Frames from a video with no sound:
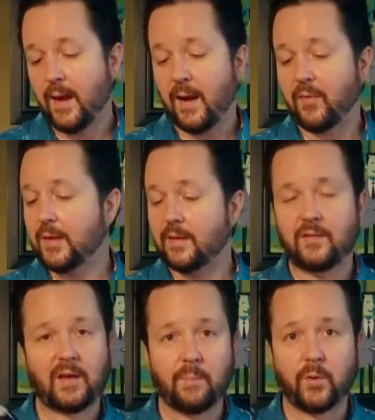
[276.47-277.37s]
I like that
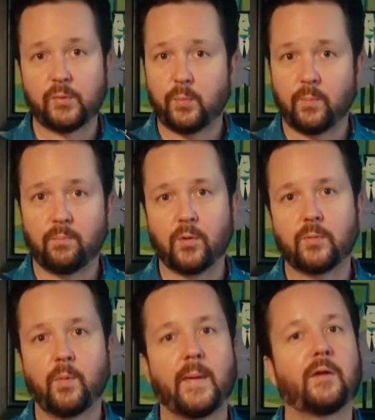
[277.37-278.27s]
it's got multiple
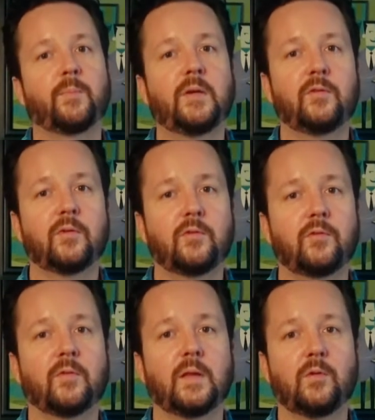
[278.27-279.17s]
multiple mouthpieces
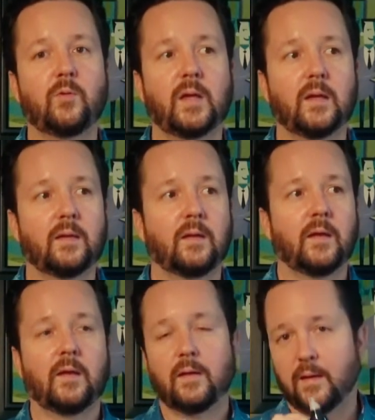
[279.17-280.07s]
so that you can
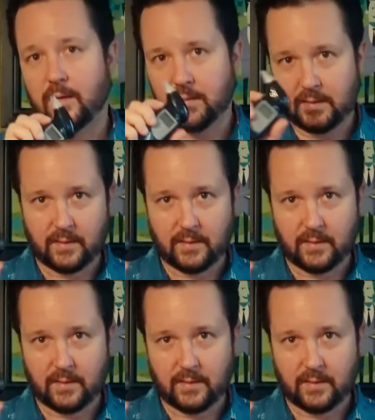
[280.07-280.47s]
uh,